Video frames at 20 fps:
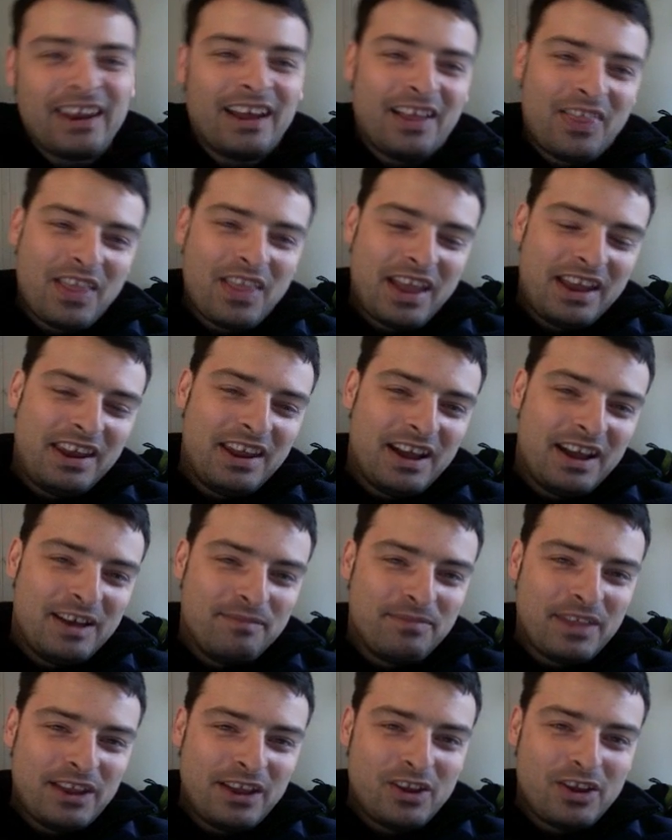and then
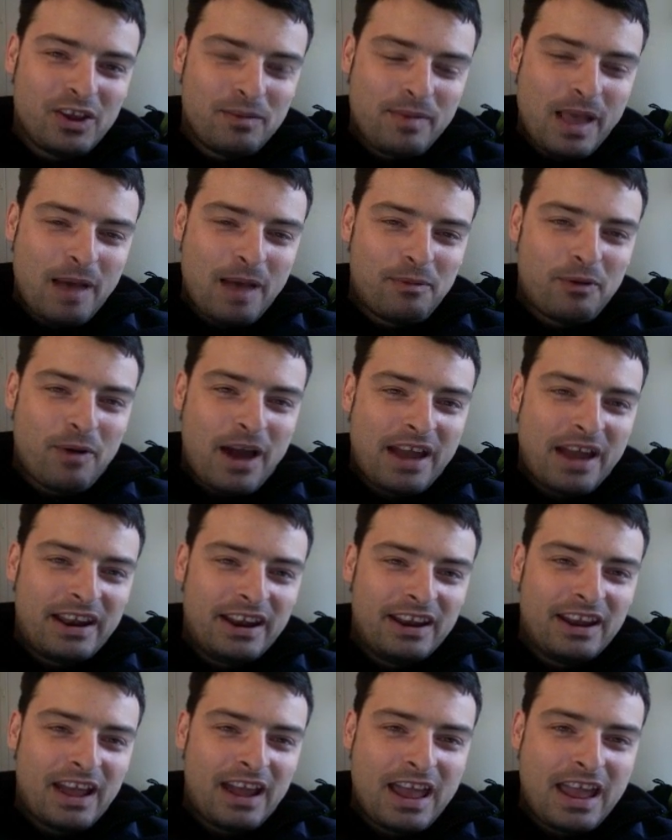you're going to be able to add
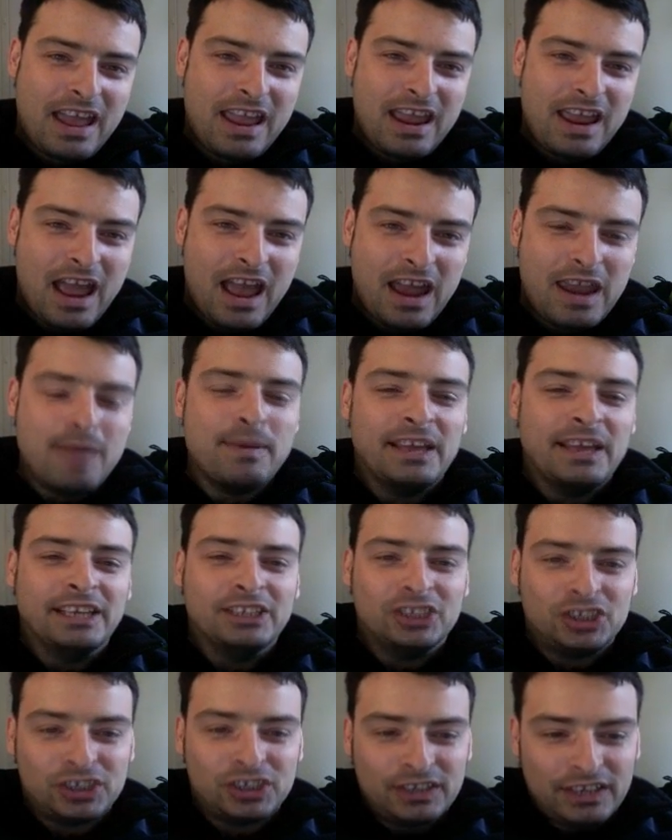in an
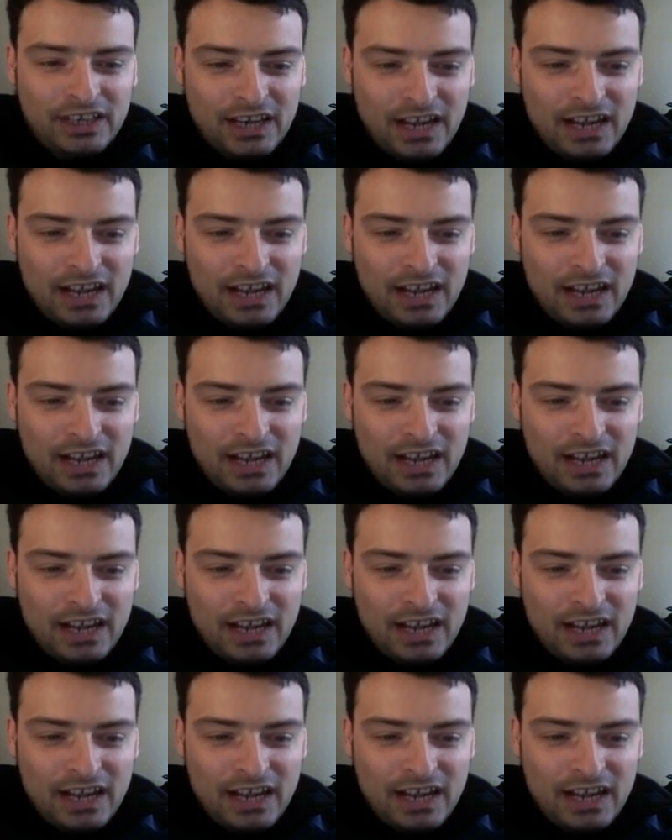image,